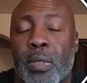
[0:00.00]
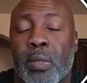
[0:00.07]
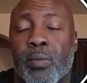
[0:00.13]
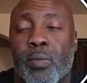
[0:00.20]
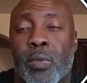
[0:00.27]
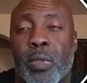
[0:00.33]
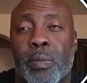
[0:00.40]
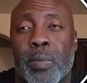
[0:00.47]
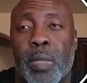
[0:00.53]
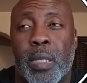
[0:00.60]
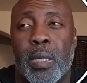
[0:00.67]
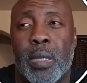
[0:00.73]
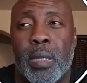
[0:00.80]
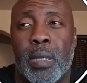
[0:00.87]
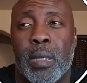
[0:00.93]
We'll
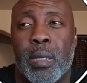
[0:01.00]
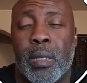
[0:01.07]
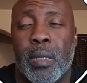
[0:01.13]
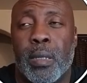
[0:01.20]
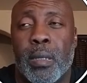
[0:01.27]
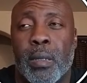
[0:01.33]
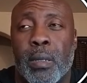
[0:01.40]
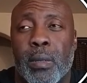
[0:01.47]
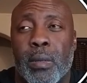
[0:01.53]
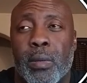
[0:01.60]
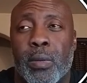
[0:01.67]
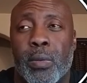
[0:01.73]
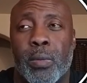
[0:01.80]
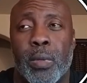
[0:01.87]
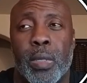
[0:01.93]
be
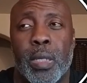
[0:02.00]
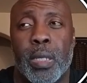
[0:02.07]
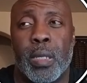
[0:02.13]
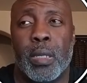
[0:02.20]
doing a